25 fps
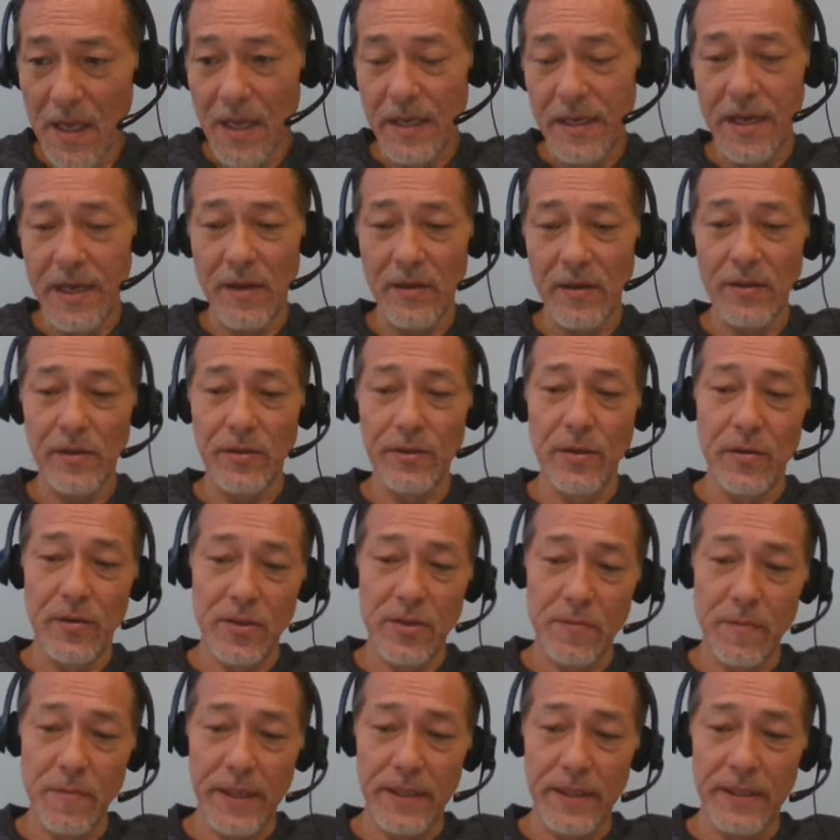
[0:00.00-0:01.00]
Now, you'll
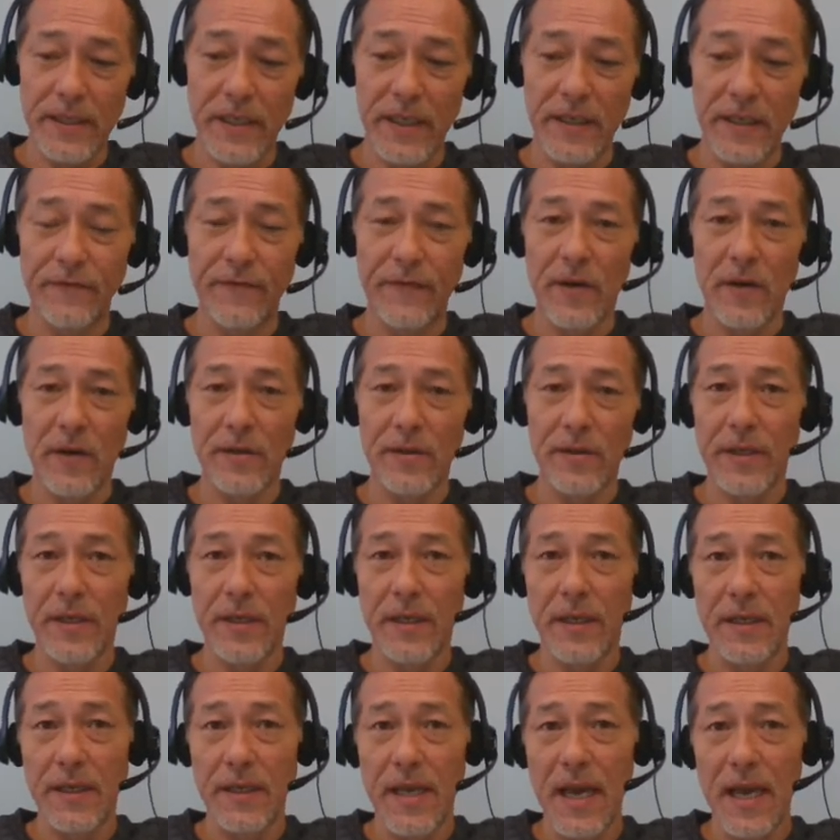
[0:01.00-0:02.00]
notice by default that
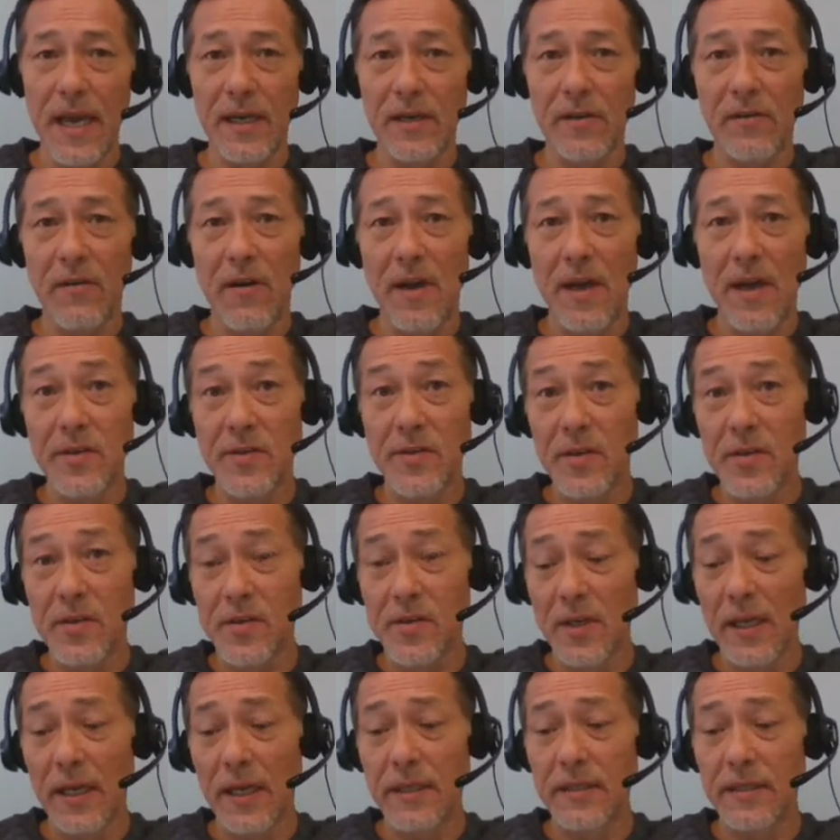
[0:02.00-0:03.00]
uncategorized is
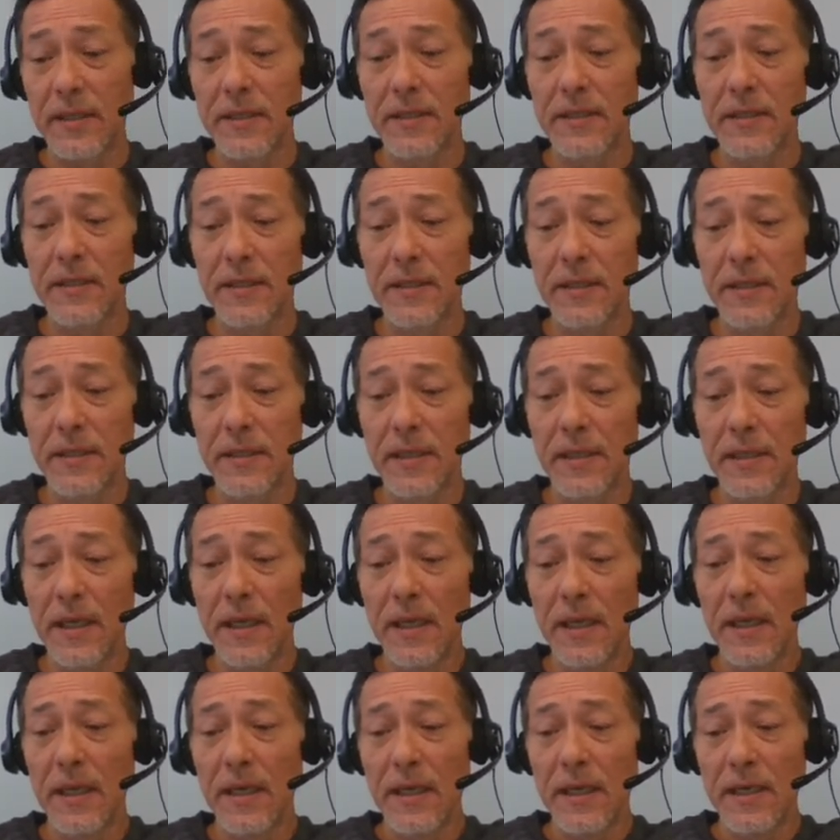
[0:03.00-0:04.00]
selected.
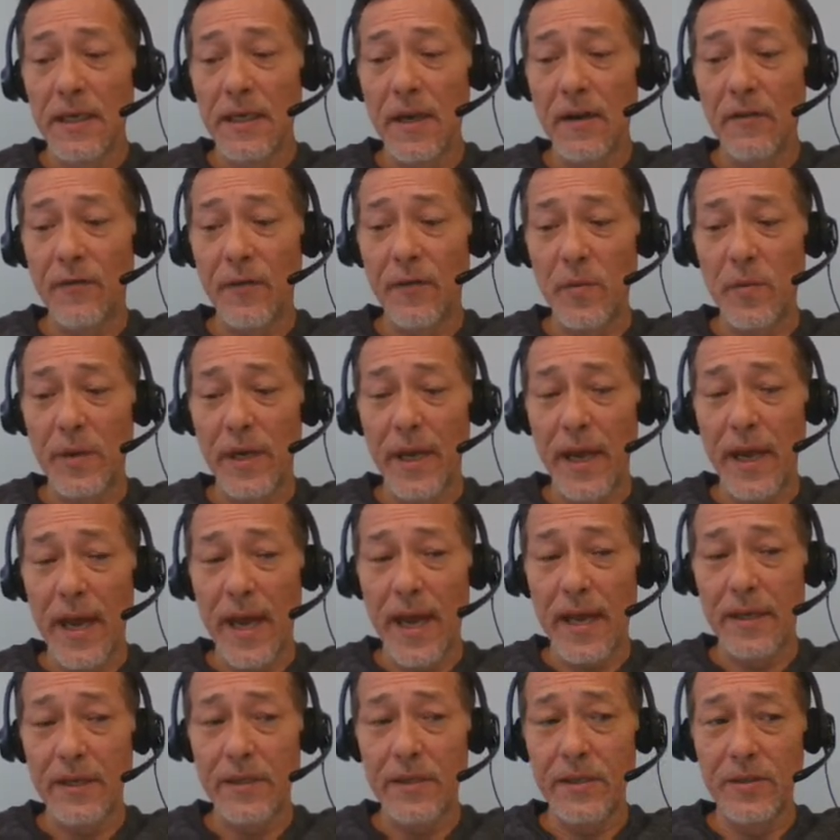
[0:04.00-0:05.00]
Now, if we want to
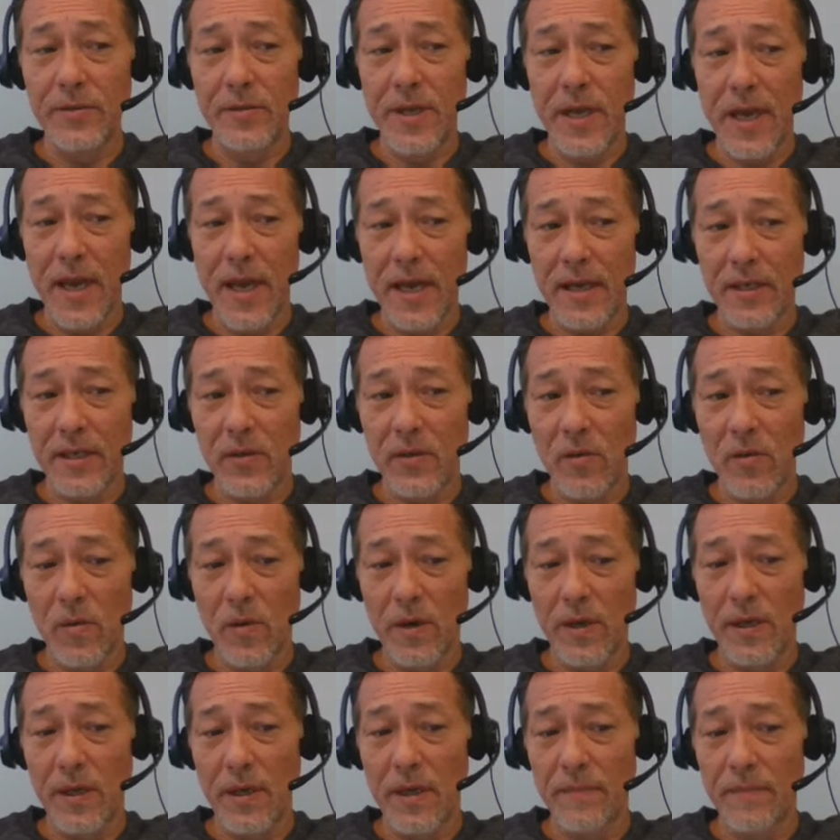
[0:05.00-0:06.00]
add a new
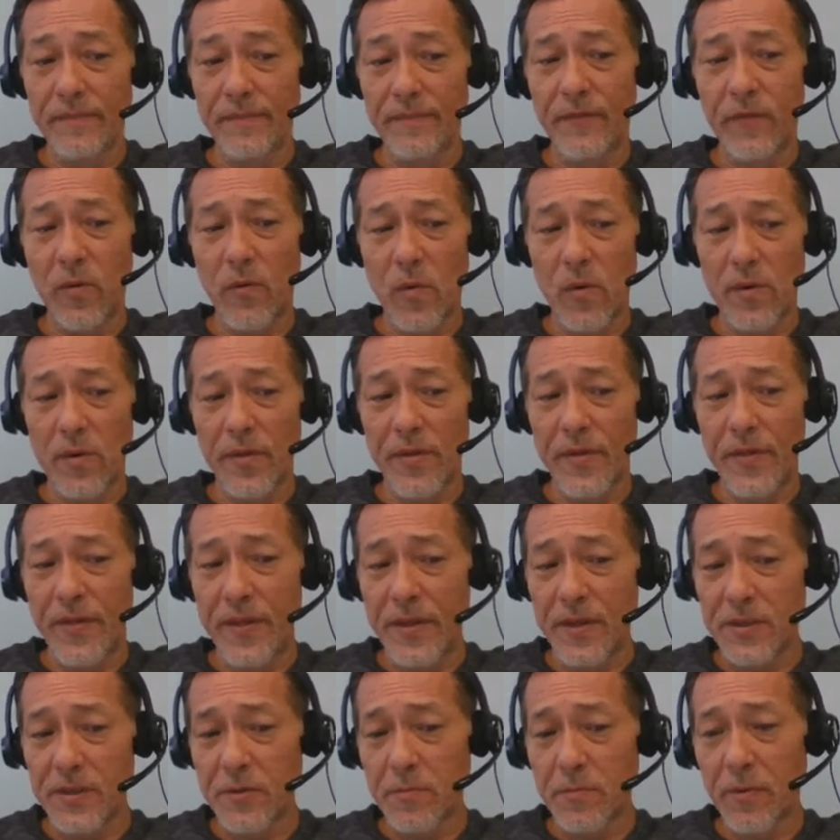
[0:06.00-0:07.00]
category for
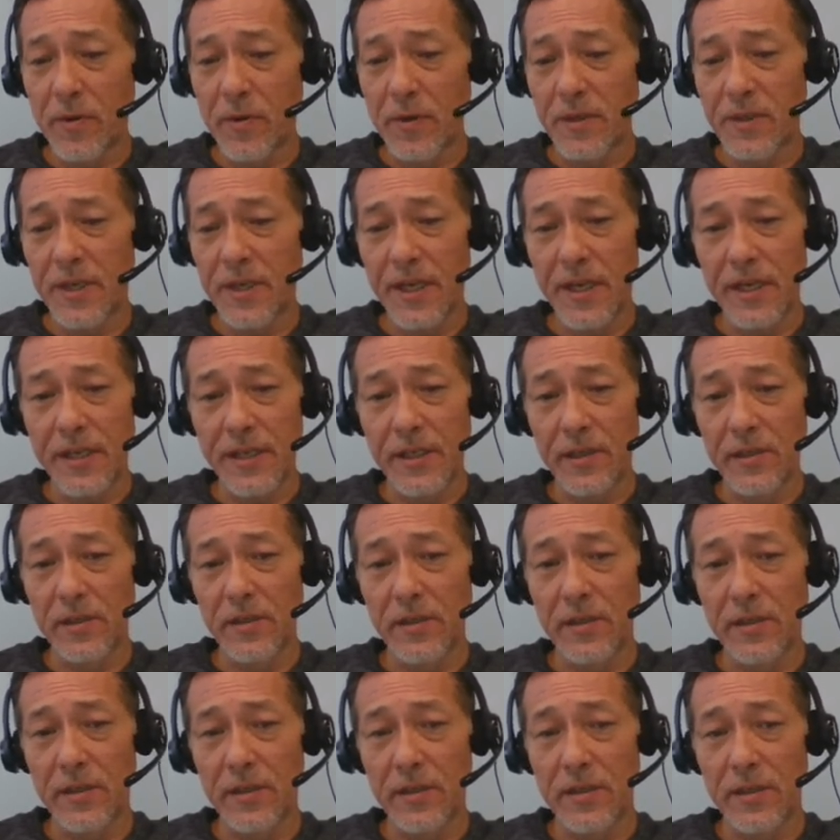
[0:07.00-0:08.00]
this
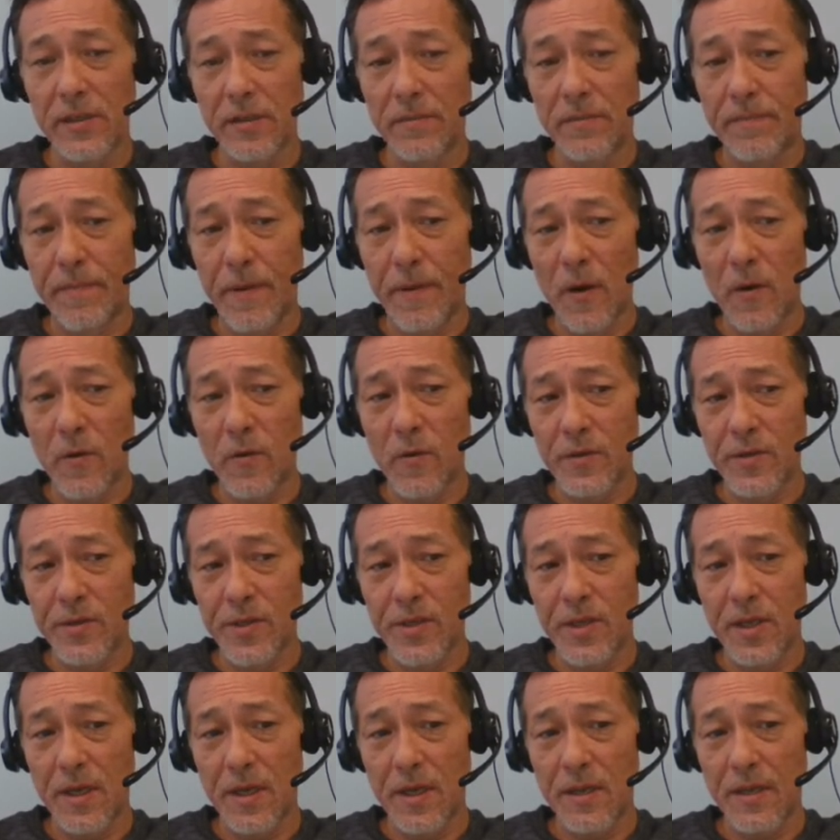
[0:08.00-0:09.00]
particular
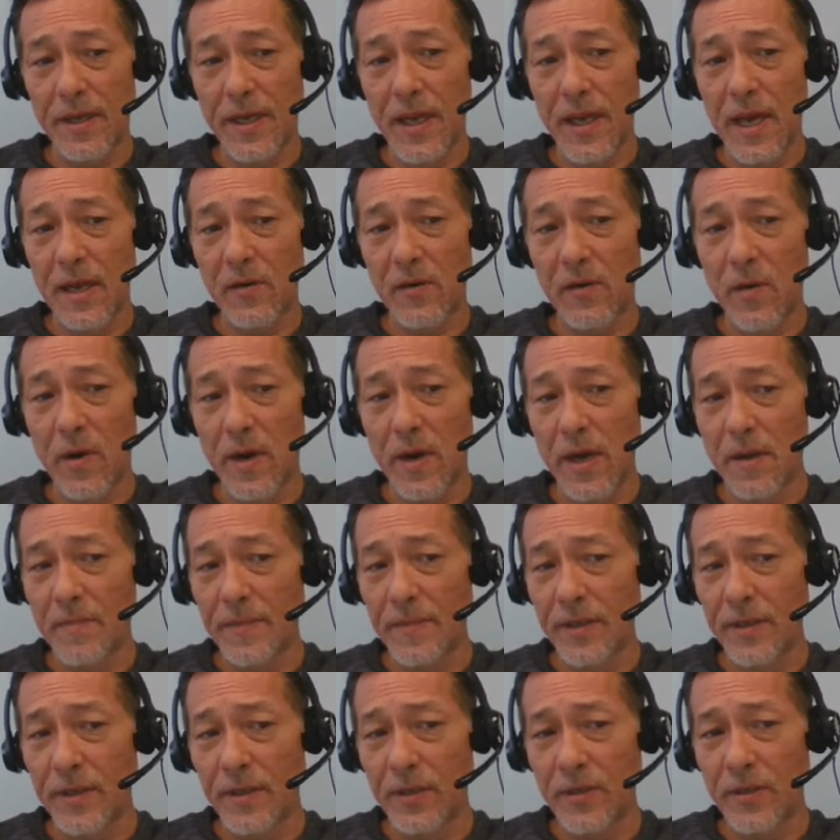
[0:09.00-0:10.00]
post, the category I'm
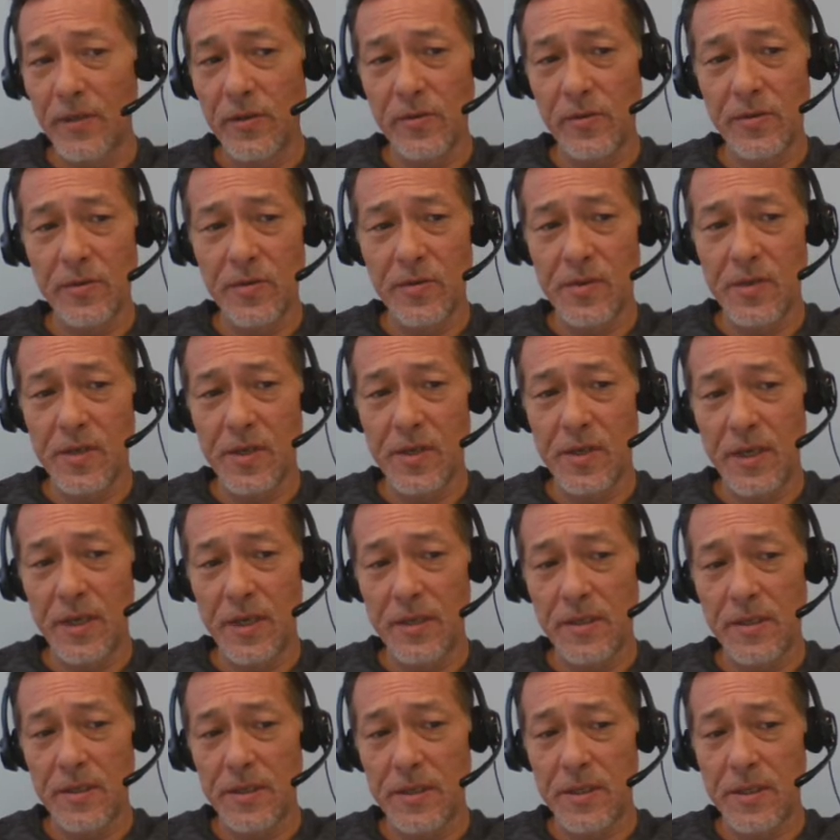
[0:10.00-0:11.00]
going to use
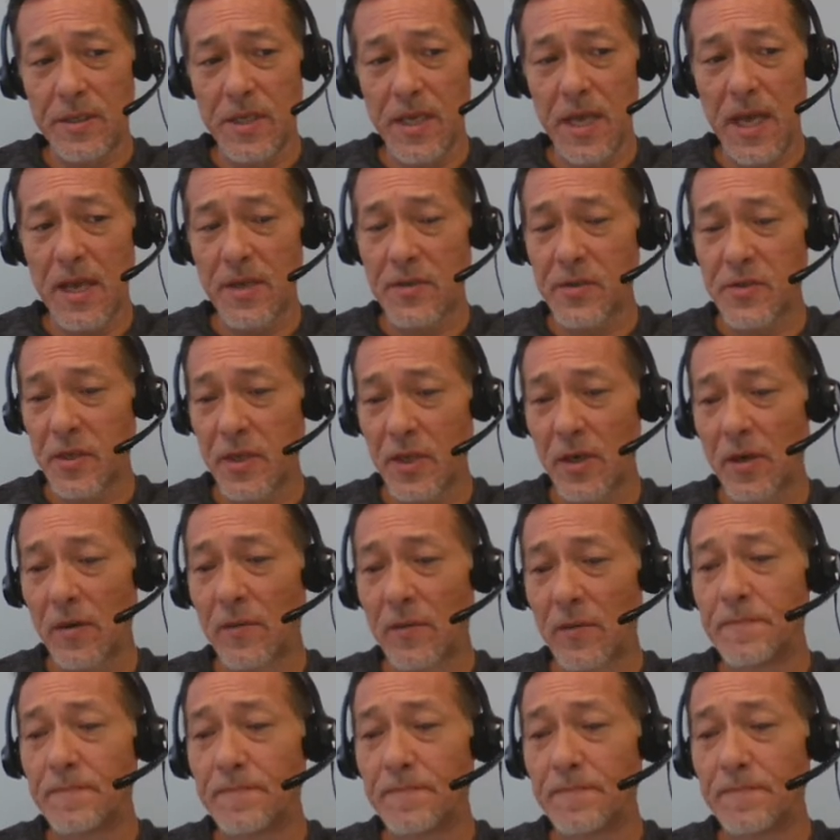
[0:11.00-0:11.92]
is SEO.